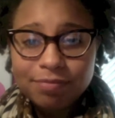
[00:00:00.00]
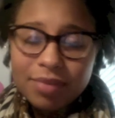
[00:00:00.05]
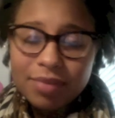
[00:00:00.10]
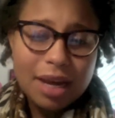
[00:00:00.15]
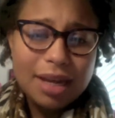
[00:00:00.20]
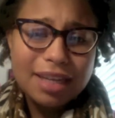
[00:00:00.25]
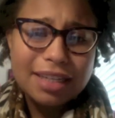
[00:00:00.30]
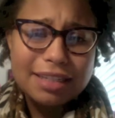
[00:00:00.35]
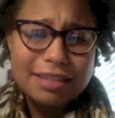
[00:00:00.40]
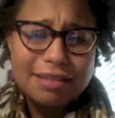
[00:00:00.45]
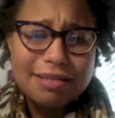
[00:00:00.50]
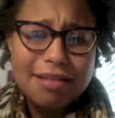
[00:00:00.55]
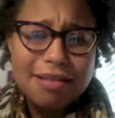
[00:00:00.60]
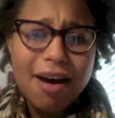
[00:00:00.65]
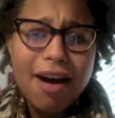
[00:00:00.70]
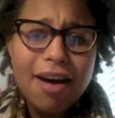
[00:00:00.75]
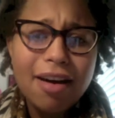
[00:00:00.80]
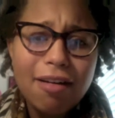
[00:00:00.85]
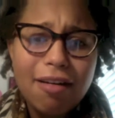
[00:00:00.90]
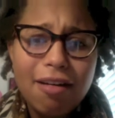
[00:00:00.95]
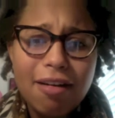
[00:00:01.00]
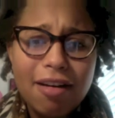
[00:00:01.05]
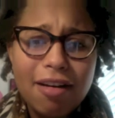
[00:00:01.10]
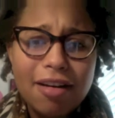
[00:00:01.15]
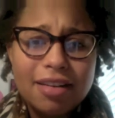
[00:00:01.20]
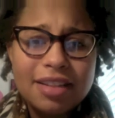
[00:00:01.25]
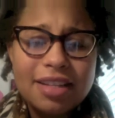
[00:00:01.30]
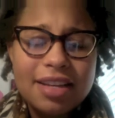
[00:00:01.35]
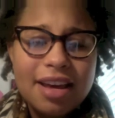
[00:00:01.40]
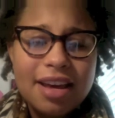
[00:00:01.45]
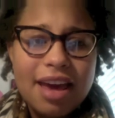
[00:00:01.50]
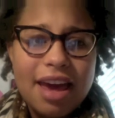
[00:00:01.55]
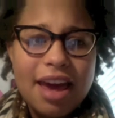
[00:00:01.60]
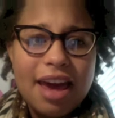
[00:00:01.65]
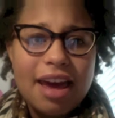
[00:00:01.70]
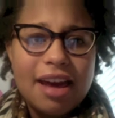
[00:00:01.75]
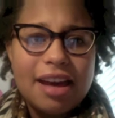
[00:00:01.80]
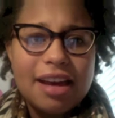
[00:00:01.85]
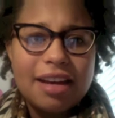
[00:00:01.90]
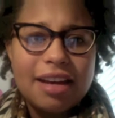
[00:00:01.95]
Because not all
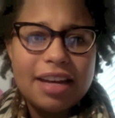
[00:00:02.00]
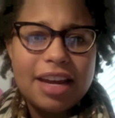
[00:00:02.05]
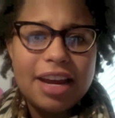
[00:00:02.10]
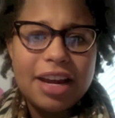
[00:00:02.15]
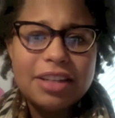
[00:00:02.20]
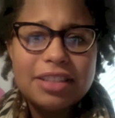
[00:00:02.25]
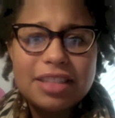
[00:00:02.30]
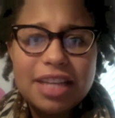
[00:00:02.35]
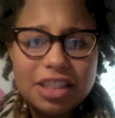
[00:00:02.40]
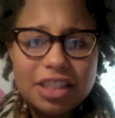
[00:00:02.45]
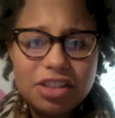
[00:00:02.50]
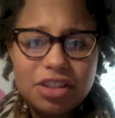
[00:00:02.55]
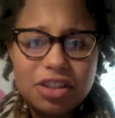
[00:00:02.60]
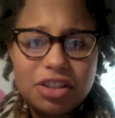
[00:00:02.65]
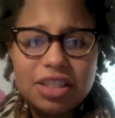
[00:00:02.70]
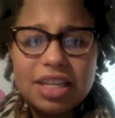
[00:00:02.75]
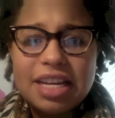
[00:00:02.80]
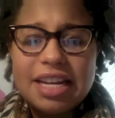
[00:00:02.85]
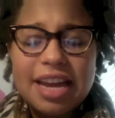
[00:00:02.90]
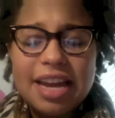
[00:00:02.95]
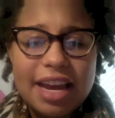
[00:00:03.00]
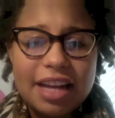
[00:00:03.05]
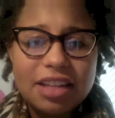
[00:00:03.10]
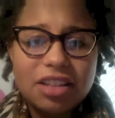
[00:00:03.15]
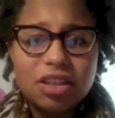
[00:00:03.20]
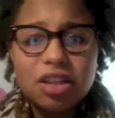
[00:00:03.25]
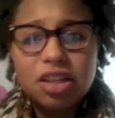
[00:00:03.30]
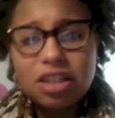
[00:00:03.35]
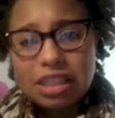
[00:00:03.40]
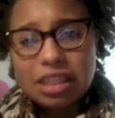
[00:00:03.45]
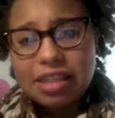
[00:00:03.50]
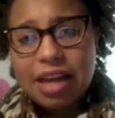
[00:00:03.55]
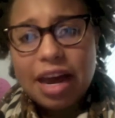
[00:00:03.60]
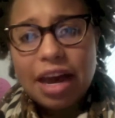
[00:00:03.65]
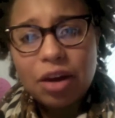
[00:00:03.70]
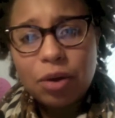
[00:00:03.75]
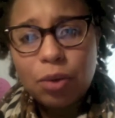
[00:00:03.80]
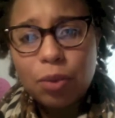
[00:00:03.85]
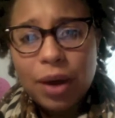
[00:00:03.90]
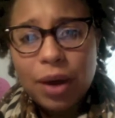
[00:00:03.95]
hair textures can handle a
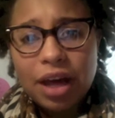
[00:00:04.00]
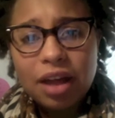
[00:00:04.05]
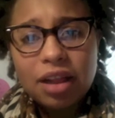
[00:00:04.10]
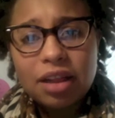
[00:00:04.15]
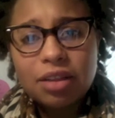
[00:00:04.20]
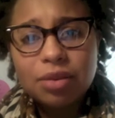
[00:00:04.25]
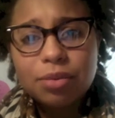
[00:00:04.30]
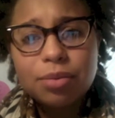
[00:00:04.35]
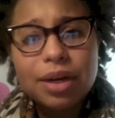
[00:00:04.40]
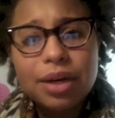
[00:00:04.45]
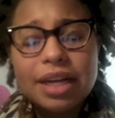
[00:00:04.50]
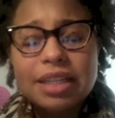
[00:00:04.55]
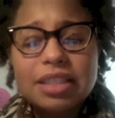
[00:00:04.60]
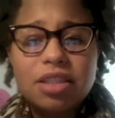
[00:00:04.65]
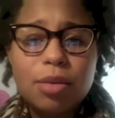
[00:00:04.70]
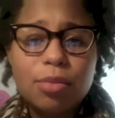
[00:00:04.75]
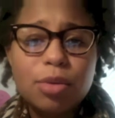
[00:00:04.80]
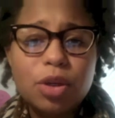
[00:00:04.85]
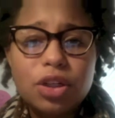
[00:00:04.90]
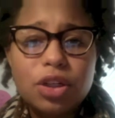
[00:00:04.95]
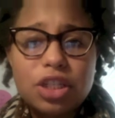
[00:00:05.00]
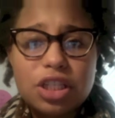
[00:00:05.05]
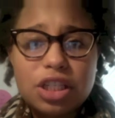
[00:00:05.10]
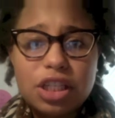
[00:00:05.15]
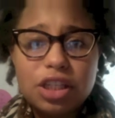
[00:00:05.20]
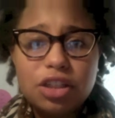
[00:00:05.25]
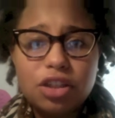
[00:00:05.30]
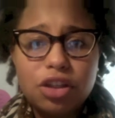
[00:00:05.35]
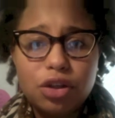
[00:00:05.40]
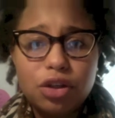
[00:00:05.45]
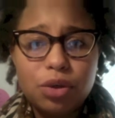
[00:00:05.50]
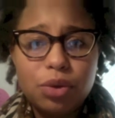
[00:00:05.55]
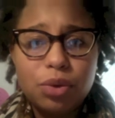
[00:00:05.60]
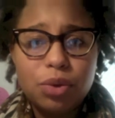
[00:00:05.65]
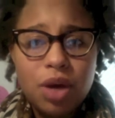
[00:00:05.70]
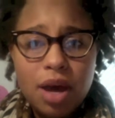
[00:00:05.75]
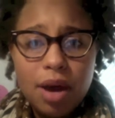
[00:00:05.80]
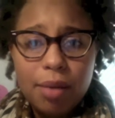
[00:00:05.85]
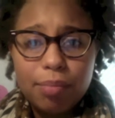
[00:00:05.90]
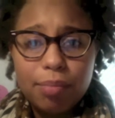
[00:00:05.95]
style well, whereas some girls can do
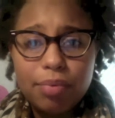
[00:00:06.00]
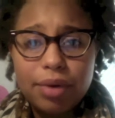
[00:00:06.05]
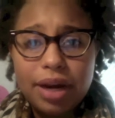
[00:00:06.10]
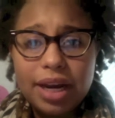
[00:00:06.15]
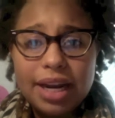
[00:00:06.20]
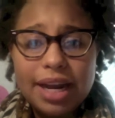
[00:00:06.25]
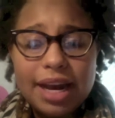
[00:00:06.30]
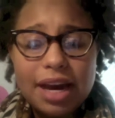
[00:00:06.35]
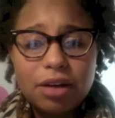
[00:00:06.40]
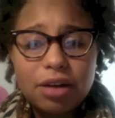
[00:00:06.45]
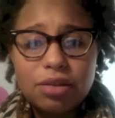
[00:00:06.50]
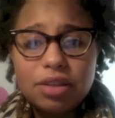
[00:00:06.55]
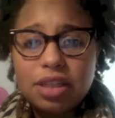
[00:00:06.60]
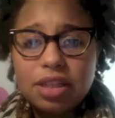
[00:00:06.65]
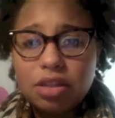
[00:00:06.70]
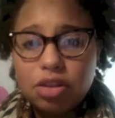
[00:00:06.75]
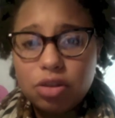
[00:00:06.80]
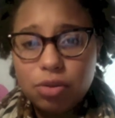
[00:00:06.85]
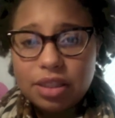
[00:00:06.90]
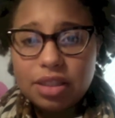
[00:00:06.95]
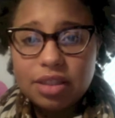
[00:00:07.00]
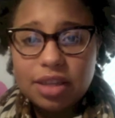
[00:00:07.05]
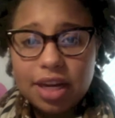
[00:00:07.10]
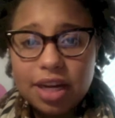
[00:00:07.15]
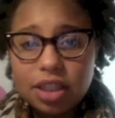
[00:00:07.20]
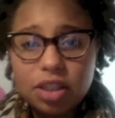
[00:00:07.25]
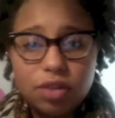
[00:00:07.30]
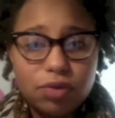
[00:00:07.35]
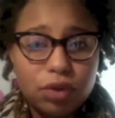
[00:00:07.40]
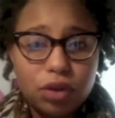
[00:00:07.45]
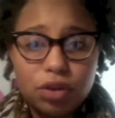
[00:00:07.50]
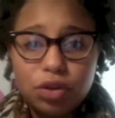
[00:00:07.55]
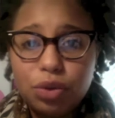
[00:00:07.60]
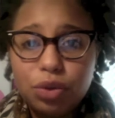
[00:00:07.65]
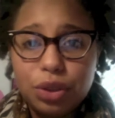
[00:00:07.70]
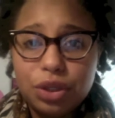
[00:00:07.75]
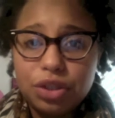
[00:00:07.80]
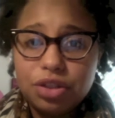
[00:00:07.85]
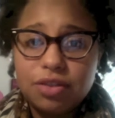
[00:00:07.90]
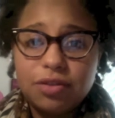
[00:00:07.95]
braid outs and twist outs for 2
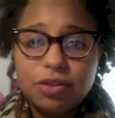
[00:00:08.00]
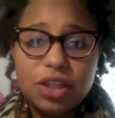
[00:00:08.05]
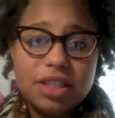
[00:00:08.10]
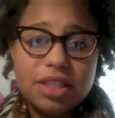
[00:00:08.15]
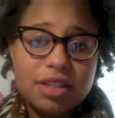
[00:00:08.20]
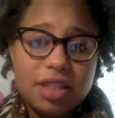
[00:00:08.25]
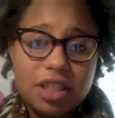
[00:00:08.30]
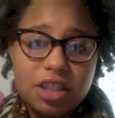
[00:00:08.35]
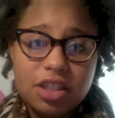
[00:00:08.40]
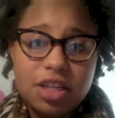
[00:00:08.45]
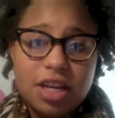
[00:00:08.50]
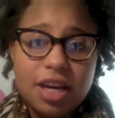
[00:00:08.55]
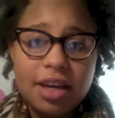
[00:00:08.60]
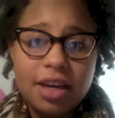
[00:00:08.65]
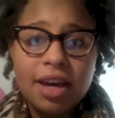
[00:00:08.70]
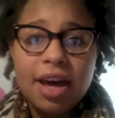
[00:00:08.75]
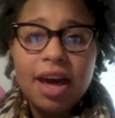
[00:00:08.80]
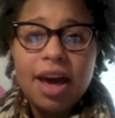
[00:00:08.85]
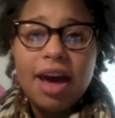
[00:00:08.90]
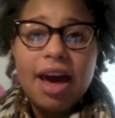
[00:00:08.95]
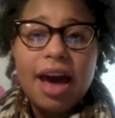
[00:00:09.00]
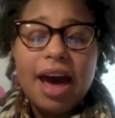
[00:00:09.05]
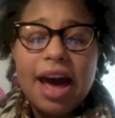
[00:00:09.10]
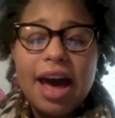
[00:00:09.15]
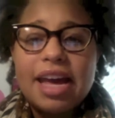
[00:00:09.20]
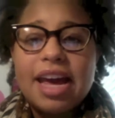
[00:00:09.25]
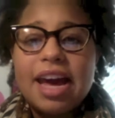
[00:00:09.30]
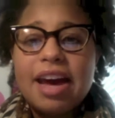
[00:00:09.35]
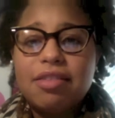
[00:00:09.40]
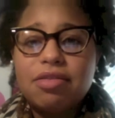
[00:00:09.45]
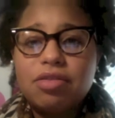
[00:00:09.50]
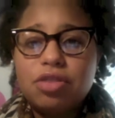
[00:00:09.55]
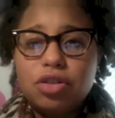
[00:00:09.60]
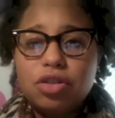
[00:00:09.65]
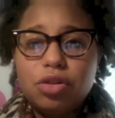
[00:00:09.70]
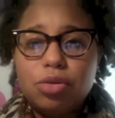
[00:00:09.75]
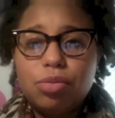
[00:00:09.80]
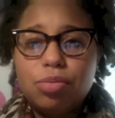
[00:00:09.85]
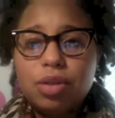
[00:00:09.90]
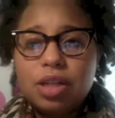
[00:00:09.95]
years of transitioning. I have
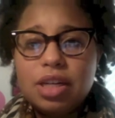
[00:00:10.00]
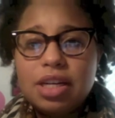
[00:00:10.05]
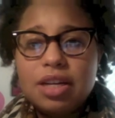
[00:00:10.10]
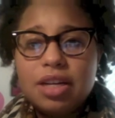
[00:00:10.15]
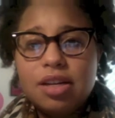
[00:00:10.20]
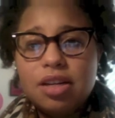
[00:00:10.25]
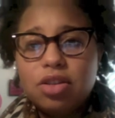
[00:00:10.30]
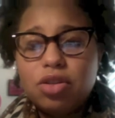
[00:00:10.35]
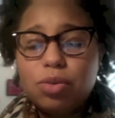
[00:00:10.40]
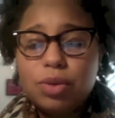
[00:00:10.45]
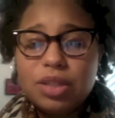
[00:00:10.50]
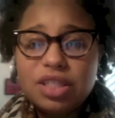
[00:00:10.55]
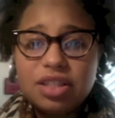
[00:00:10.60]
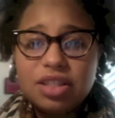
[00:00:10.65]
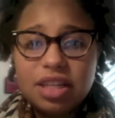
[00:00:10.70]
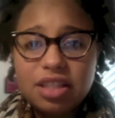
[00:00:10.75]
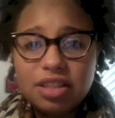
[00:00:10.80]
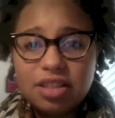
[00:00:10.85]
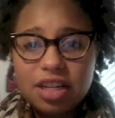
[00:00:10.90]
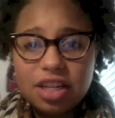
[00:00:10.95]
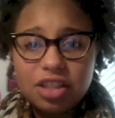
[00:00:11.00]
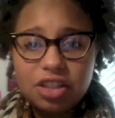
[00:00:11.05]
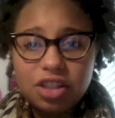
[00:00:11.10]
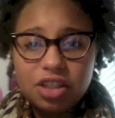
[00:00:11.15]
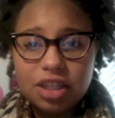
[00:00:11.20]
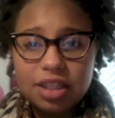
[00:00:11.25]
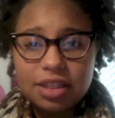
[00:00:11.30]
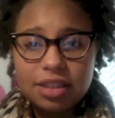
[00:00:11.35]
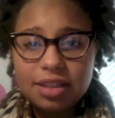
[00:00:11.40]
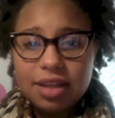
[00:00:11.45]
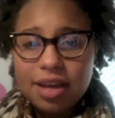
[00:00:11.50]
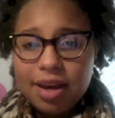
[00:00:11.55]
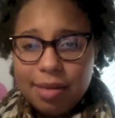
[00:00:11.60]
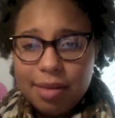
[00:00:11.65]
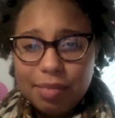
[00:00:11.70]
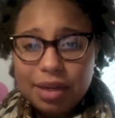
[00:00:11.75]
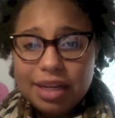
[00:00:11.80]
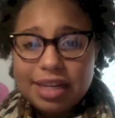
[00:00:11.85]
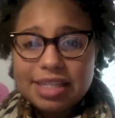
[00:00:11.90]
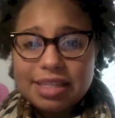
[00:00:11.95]
to put in twist extensions
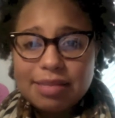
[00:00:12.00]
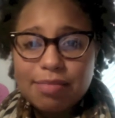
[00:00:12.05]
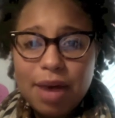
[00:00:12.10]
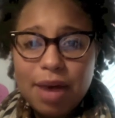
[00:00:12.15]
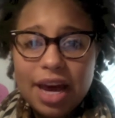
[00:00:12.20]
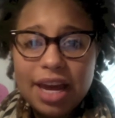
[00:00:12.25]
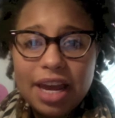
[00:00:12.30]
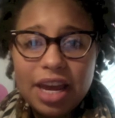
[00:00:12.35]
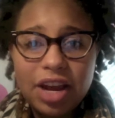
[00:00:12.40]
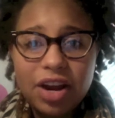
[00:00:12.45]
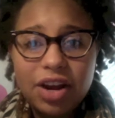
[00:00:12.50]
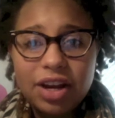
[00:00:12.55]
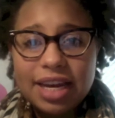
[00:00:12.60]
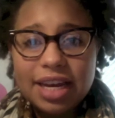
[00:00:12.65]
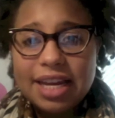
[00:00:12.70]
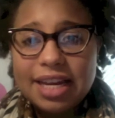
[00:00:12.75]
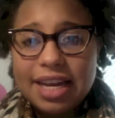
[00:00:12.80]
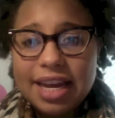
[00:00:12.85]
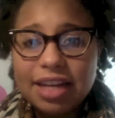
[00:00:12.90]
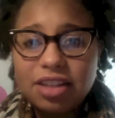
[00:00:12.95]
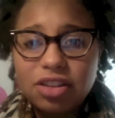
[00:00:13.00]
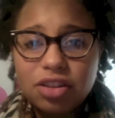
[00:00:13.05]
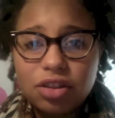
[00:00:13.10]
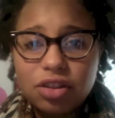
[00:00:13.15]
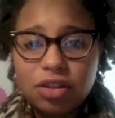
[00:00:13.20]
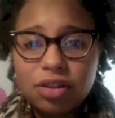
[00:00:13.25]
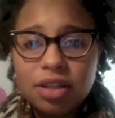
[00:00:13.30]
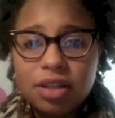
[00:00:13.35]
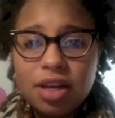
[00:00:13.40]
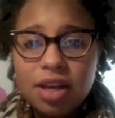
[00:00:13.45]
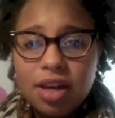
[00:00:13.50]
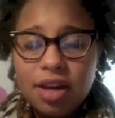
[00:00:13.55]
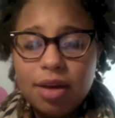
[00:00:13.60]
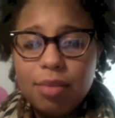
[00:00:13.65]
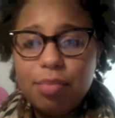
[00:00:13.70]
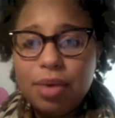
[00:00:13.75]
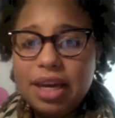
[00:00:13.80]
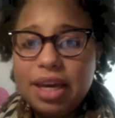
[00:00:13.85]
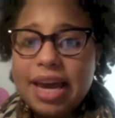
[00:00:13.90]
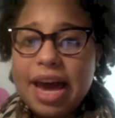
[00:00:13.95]
because my hair can't handle
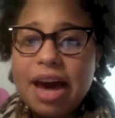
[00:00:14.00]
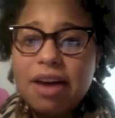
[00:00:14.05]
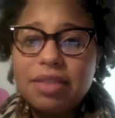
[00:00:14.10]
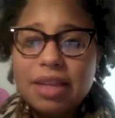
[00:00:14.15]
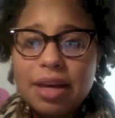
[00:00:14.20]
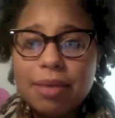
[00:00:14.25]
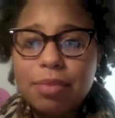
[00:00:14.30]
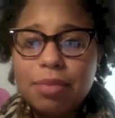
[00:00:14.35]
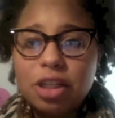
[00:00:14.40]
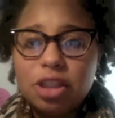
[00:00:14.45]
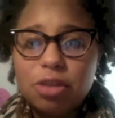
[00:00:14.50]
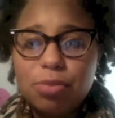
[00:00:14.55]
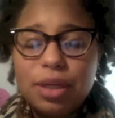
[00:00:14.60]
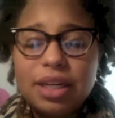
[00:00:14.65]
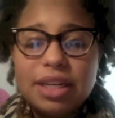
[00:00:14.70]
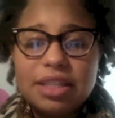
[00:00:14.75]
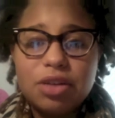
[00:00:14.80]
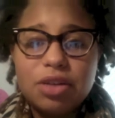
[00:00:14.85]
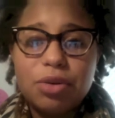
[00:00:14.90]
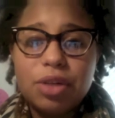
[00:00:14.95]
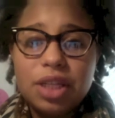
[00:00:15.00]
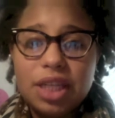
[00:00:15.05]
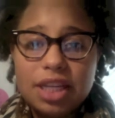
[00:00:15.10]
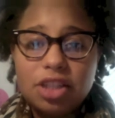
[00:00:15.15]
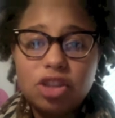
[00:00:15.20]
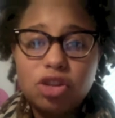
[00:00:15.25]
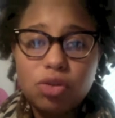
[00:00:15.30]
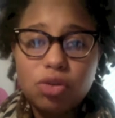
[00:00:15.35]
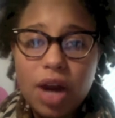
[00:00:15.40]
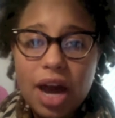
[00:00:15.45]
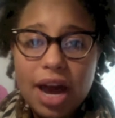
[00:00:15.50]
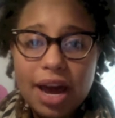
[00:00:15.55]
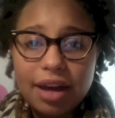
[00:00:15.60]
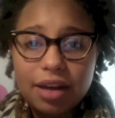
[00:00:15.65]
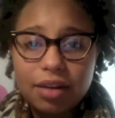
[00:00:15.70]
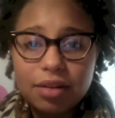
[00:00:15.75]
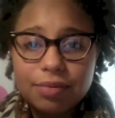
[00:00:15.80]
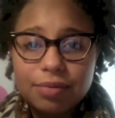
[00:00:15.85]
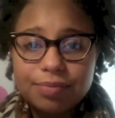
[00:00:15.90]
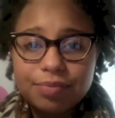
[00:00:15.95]
being out that much, because it will get dry,
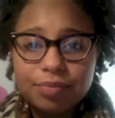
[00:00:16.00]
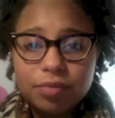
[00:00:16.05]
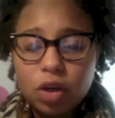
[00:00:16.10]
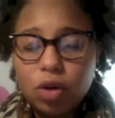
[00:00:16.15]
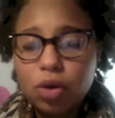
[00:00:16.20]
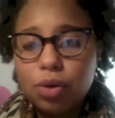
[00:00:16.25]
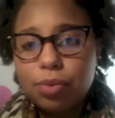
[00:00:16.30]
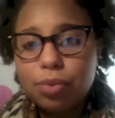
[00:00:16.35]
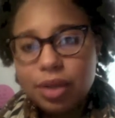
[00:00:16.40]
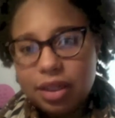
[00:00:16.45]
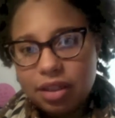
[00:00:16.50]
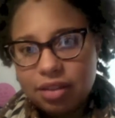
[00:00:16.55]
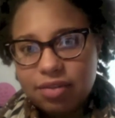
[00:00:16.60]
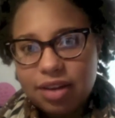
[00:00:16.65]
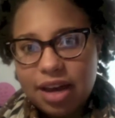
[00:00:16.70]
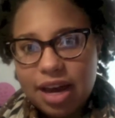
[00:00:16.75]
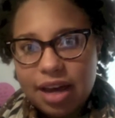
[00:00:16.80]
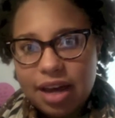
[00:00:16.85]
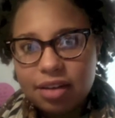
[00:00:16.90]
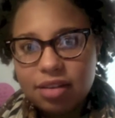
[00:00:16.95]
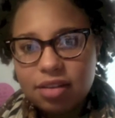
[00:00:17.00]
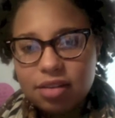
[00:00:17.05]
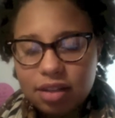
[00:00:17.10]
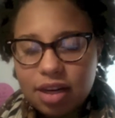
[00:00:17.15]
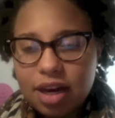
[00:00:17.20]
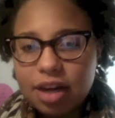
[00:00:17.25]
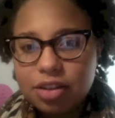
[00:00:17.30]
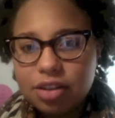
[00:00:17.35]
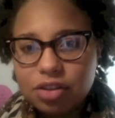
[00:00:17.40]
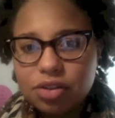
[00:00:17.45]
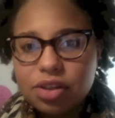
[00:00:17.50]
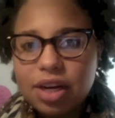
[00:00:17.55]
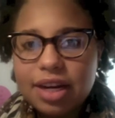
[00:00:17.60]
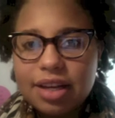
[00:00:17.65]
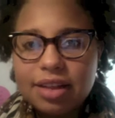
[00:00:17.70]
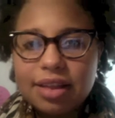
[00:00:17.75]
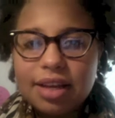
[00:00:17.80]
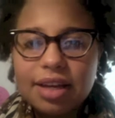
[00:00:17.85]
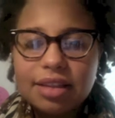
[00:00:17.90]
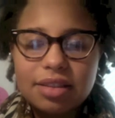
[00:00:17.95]
or would have had gone dry
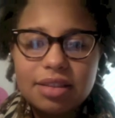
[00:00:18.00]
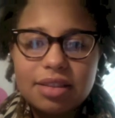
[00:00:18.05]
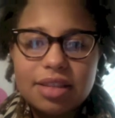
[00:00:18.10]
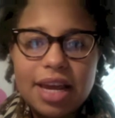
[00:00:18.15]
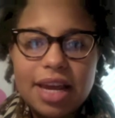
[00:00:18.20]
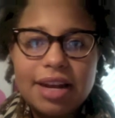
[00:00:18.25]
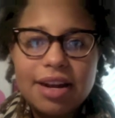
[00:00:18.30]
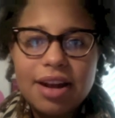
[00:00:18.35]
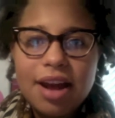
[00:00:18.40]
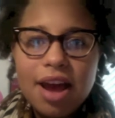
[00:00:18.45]
in that state.